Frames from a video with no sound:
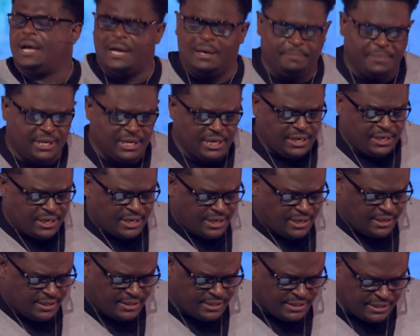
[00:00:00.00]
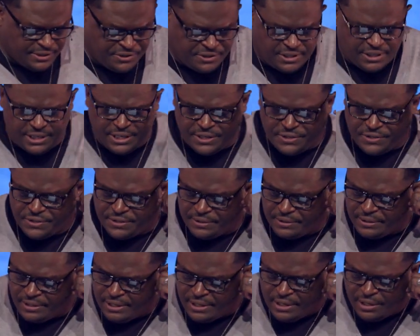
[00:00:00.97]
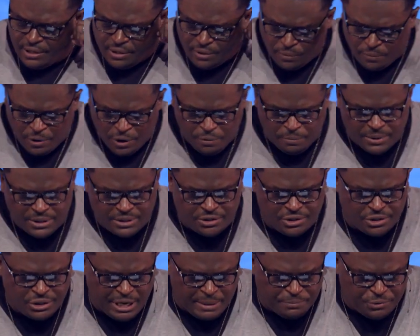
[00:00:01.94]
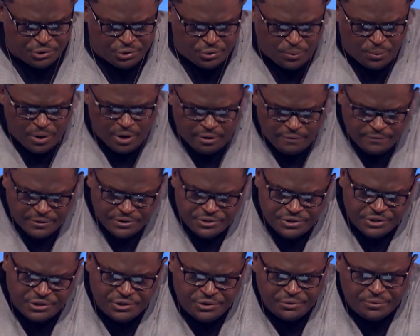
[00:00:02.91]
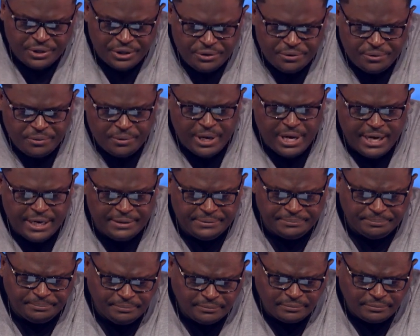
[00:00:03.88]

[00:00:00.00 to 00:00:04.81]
I'm getting there. Listen to this. Romans chapter 12, verses 3 through 8.